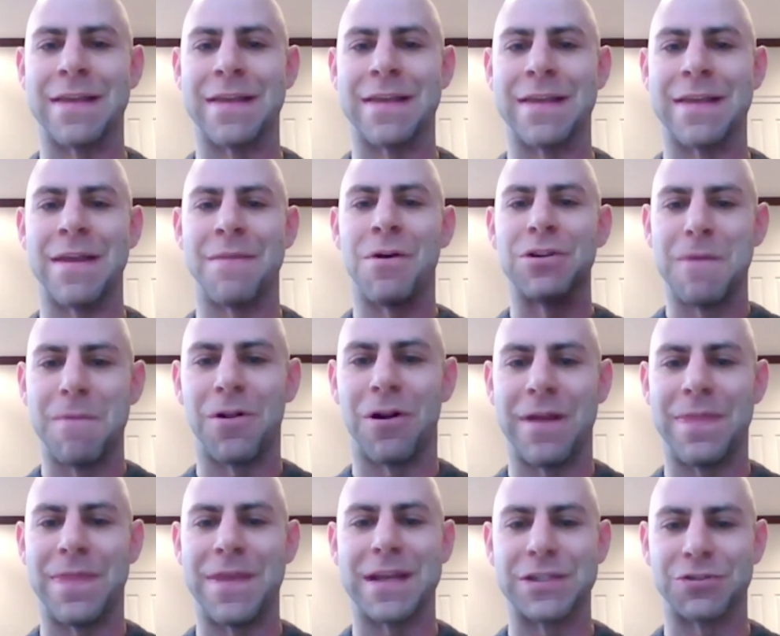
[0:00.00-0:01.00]
that people are
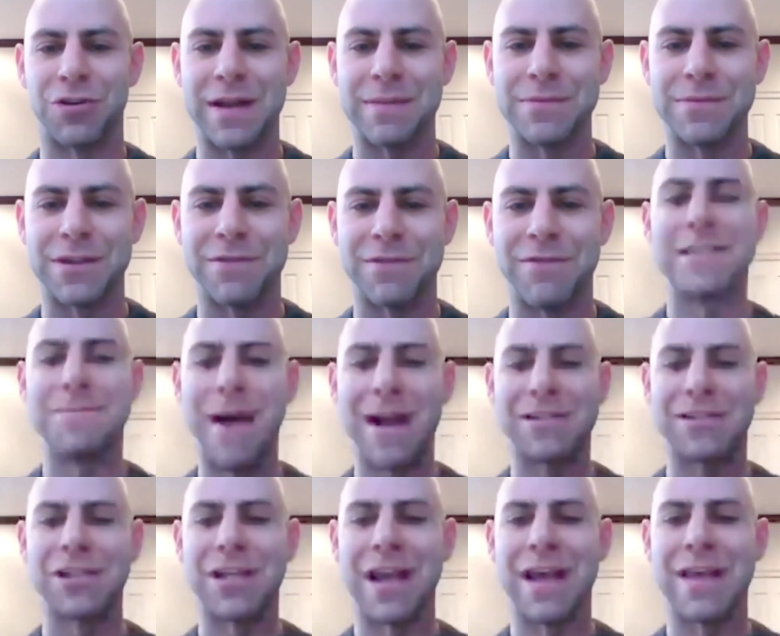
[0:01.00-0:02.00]
at the extremes of
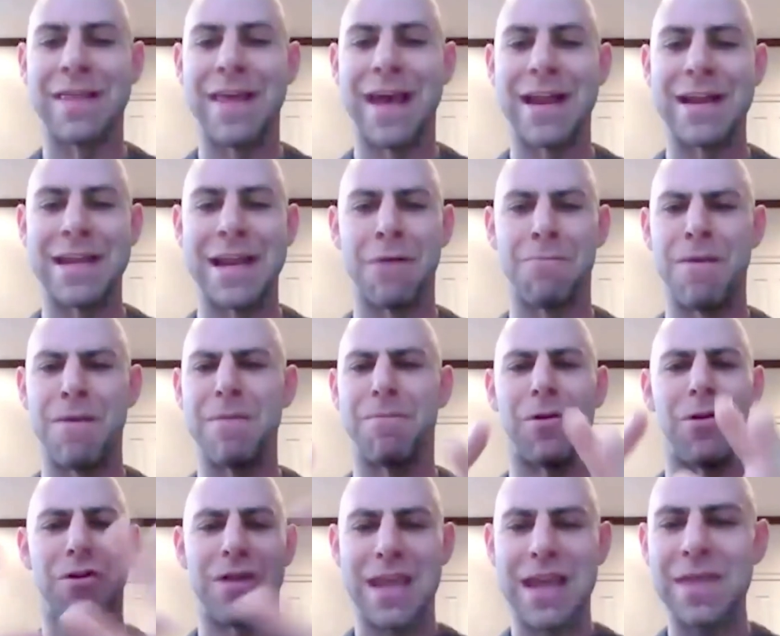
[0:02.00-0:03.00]
anything, but
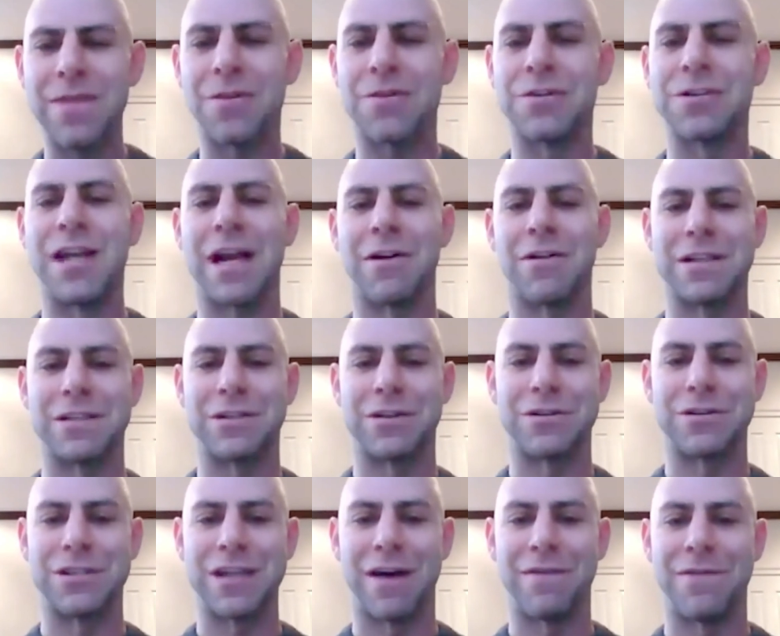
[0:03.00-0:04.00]
especially that people are
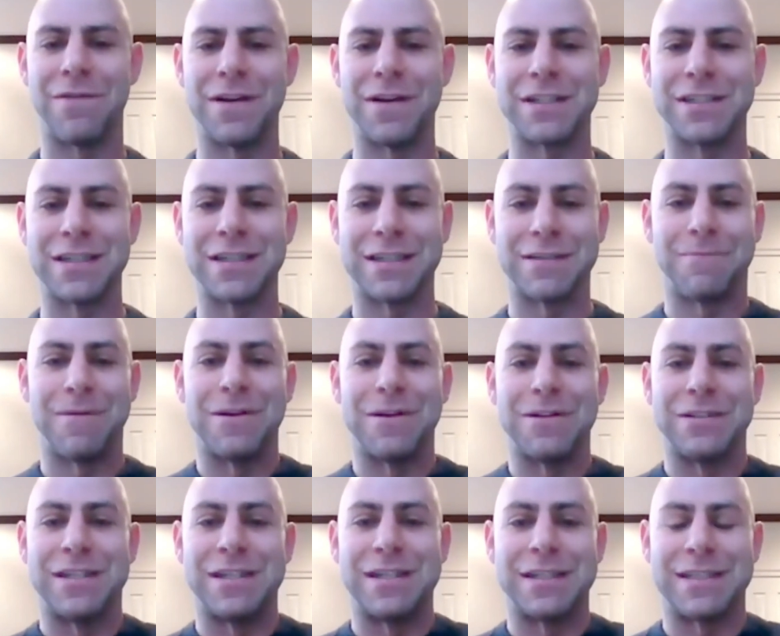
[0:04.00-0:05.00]
either generous or
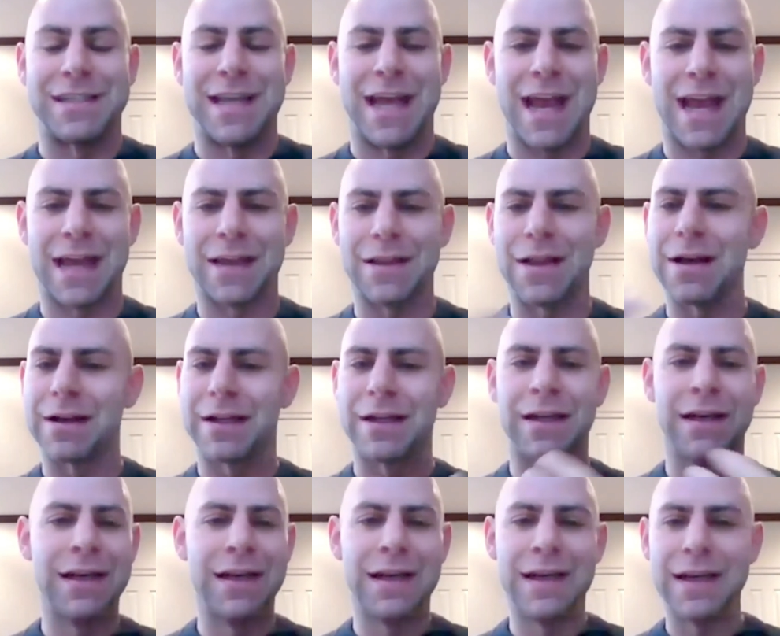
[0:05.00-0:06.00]
selfish, as opposed to just saying,
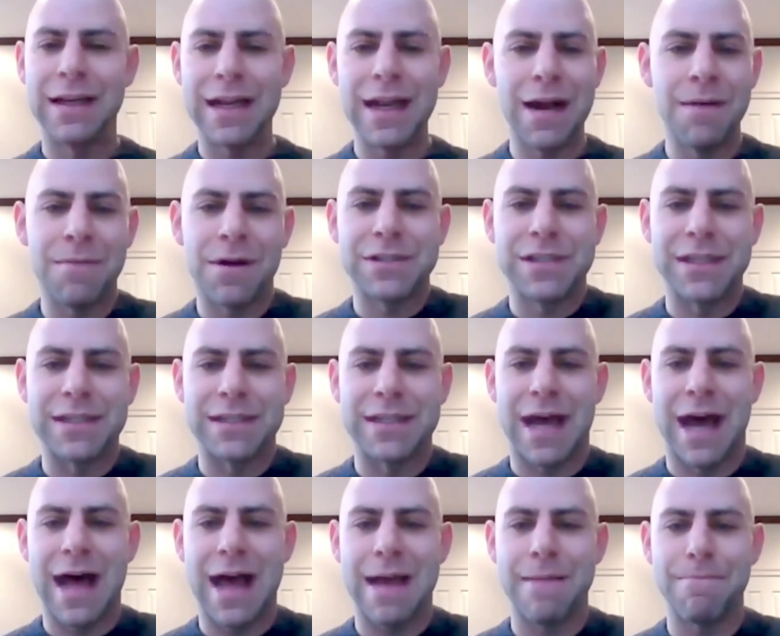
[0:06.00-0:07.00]
look, most of the
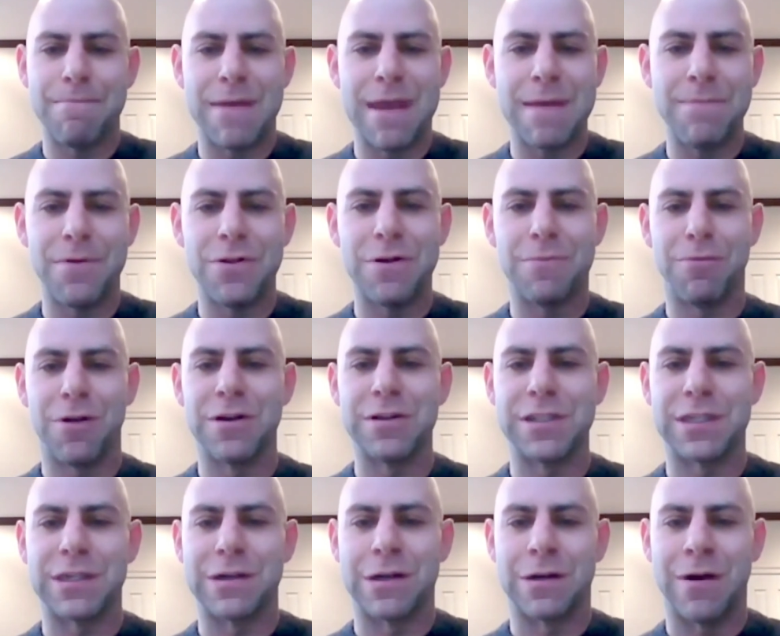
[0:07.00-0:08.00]
time people approach
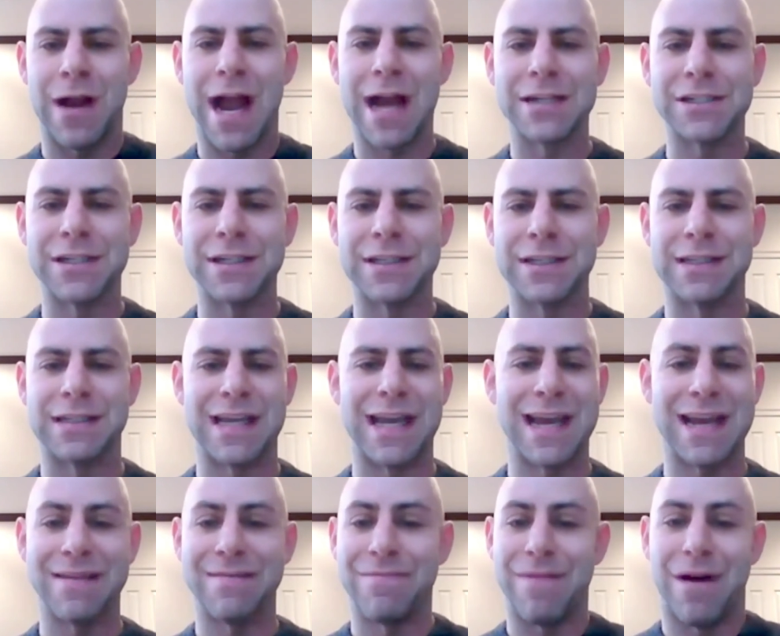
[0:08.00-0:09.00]
their interactions and say,
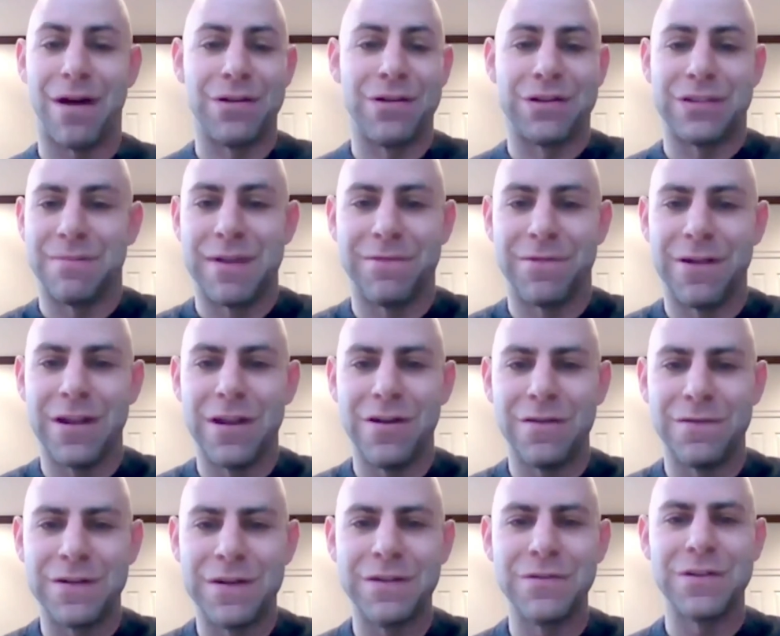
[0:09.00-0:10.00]
I'll do something for you if you
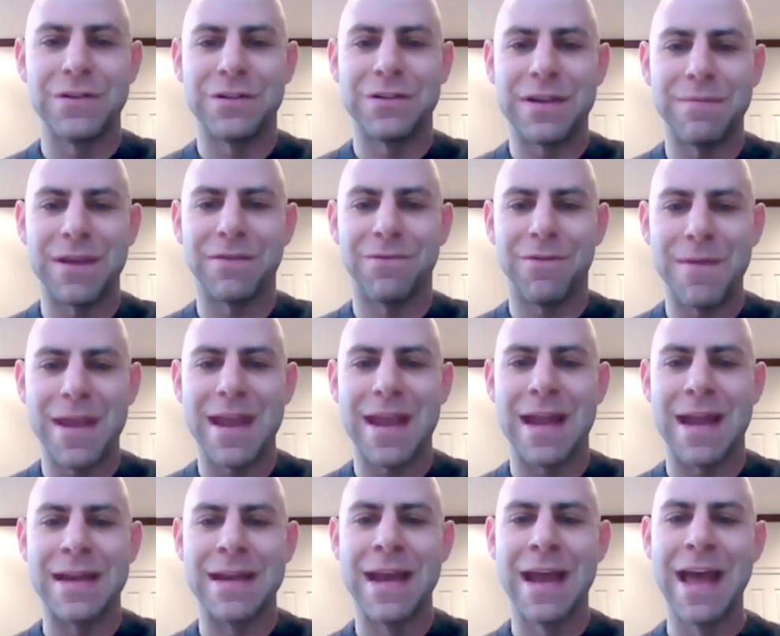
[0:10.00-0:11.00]
do something for me. And
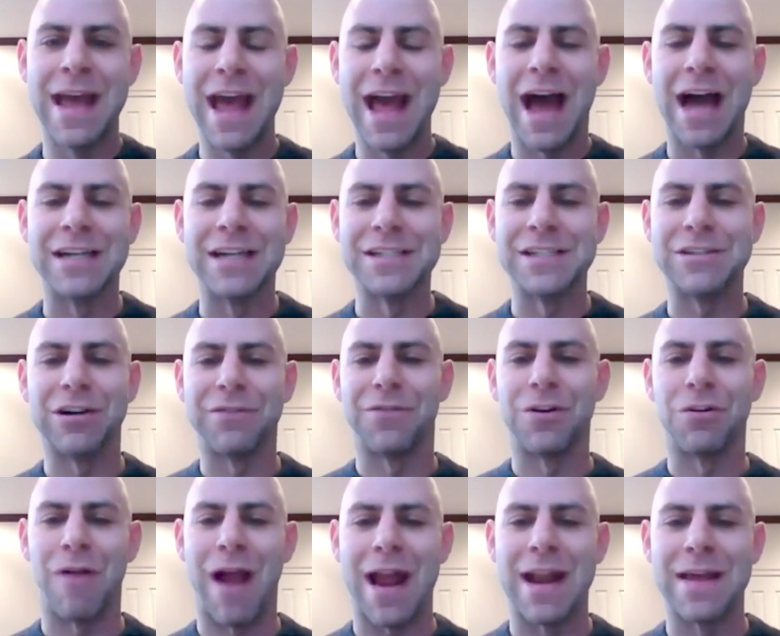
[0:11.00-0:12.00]
I just took for
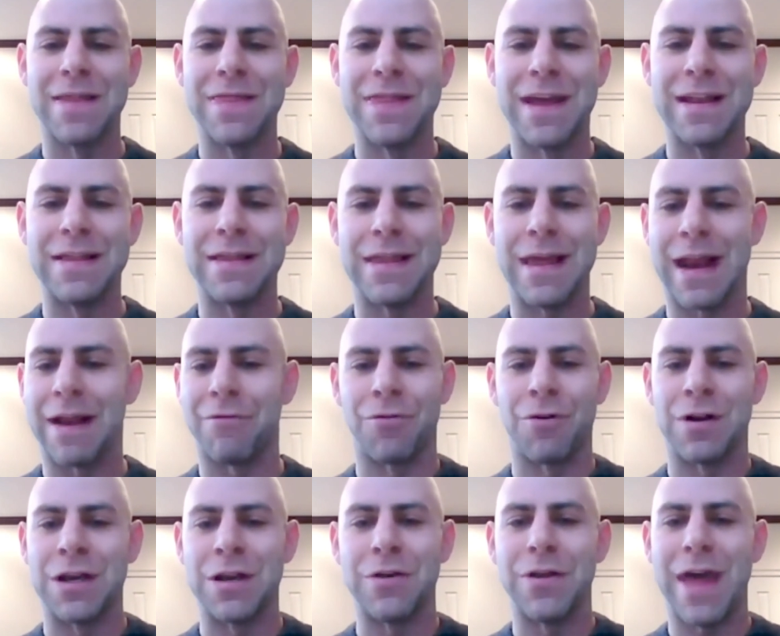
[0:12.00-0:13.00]
granted that everyone
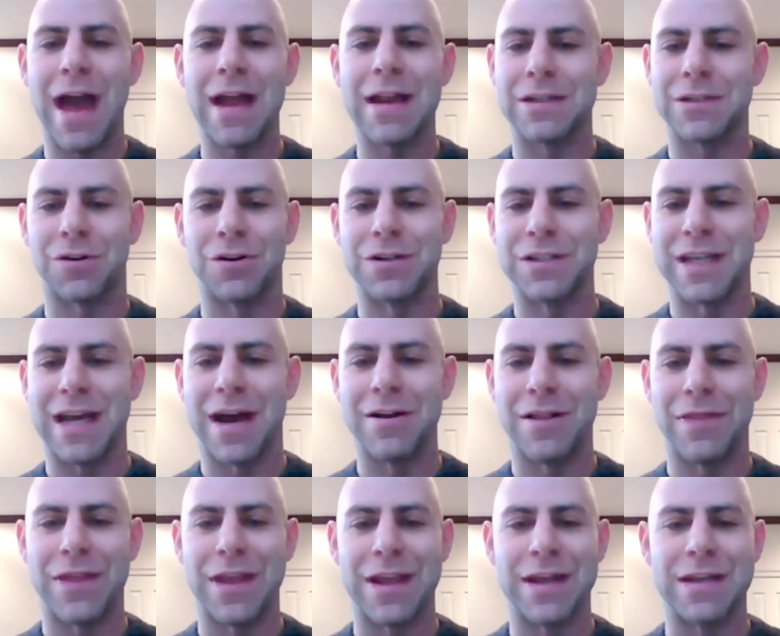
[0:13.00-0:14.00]
knew that. It turns out
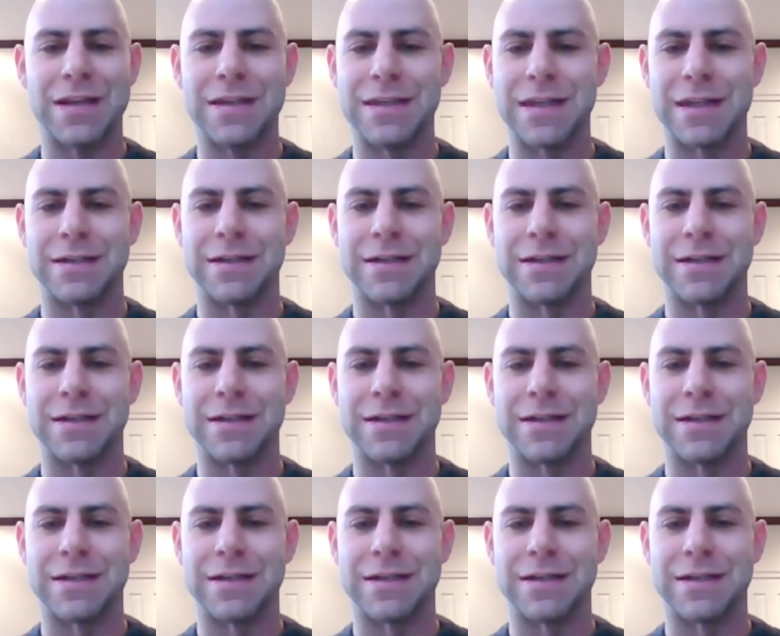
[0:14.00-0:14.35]
they didn't.